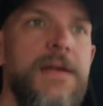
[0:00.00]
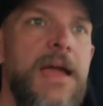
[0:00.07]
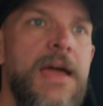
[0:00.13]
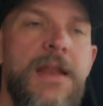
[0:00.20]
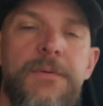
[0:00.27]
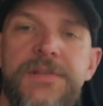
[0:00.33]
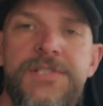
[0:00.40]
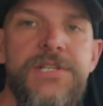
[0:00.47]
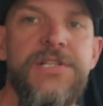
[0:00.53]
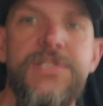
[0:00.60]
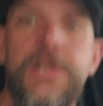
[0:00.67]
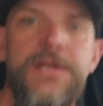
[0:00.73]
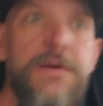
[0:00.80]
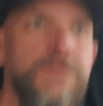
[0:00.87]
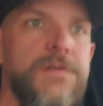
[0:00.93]
And it was
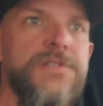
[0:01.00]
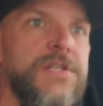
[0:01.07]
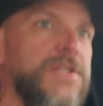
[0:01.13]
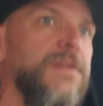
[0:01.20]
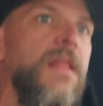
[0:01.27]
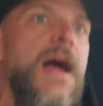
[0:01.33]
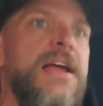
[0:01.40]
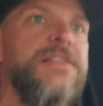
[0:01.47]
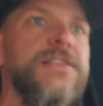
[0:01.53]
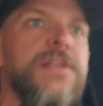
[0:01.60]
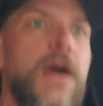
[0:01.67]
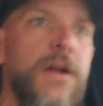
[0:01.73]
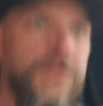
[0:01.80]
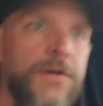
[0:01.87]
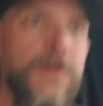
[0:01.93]
a delight to
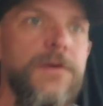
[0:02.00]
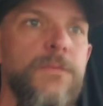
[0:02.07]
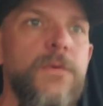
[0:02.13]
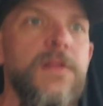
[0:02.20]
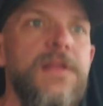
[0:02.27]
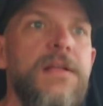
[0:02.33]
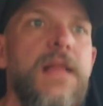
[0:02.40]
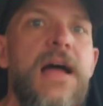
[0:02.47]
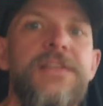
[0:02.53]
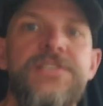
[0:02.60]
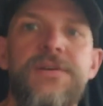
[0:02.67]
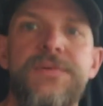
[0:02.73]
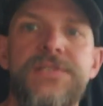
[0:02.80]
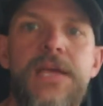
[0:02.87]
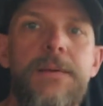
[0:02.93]
talk to her, and really glad
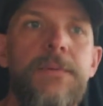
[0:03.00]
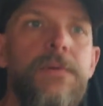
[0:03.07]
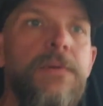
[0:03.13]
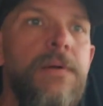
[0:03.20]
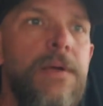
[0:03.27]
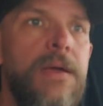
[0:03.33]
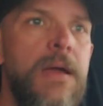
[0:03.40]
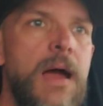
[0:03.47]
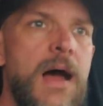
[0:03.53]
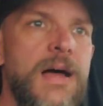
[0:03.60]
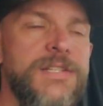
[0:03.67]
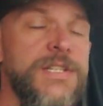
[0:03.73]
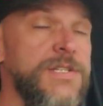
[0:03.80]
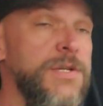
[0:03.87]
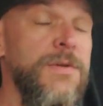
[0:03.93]
she was able
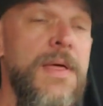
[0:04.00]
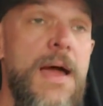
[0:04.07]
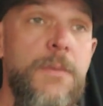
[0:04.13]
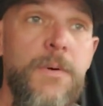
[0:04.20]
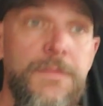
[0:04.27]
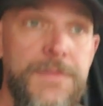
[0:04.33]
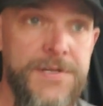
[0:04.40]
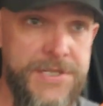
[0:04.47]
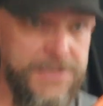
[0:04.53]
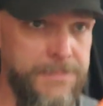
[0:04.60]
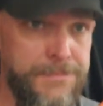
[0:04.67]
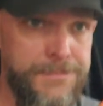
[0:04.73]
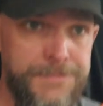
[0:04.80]
to do that with us.